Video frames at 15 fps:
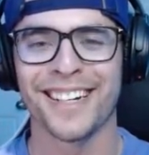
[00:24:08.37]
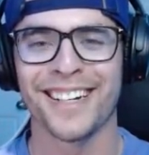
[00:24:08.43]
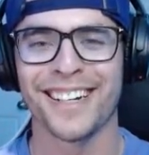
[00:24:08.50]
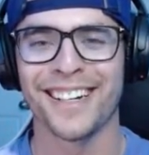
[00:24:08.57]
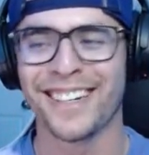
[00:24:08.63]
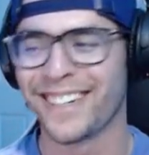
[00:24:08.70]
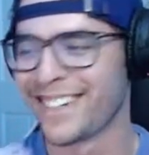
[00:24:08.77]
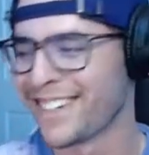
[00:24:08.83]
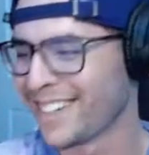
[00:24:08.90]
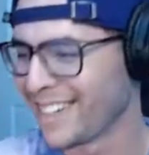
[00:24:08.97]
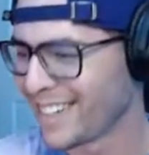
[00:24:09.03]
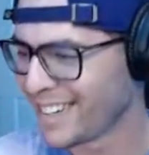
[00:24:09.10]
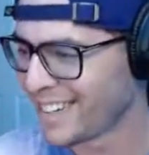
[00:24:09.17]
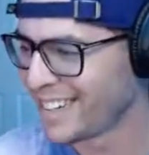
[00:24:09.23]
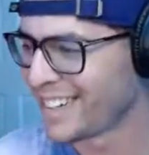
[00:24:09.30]

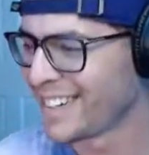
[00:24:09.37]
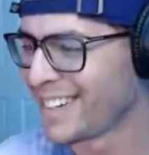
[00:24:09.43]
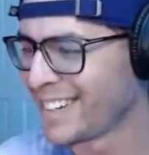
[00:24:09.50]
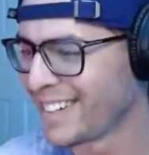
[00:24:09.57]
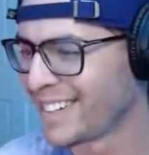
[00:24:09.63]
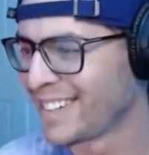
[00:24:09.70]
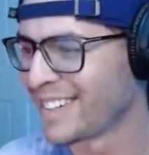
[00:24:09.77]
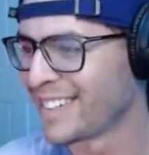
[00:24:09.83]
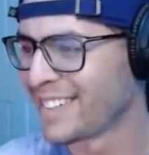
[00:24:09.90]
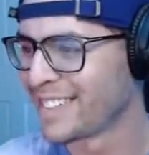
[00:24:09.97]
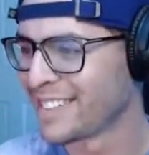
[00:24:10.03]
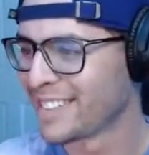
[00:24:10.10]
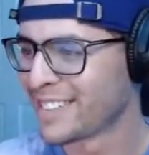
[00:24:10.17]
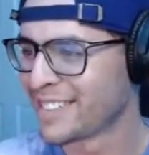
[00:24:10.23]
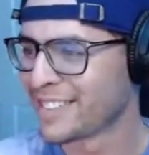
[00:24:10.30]

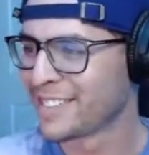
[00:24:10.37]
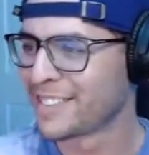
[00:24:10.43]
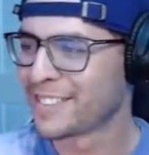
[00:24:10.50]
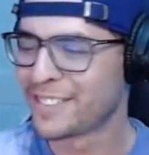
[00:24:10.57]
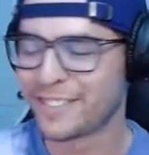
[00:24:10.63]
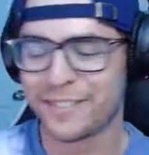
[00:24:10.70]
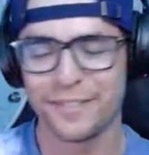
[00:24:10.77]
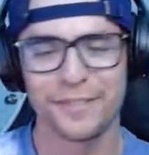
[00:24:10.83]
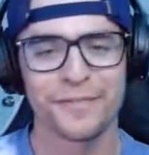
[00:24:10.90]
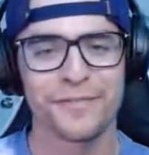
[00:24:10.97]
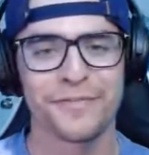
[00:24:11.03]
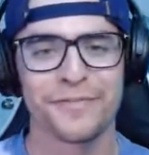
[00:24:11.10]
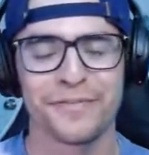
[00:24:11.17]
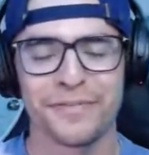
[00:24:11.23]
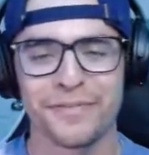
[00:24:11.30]

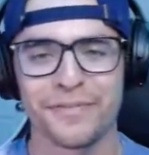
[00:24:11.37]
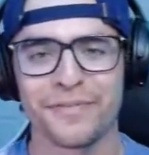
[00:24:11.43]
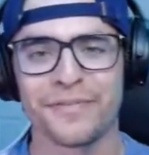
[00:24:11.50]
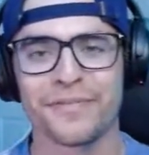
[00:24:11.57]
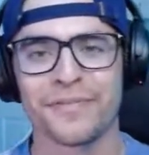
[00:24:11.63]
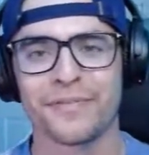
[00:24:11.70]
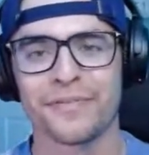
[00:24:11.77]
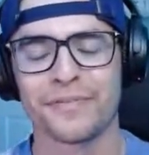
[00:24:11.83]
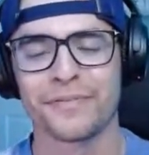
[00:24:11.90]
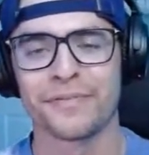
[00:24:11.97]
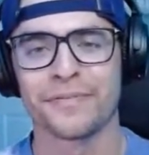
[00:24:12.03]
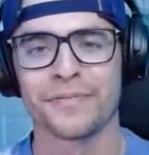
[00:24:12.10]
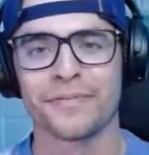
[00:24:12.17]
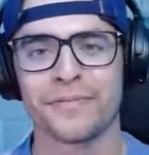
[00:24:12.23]
The person shown says nothing.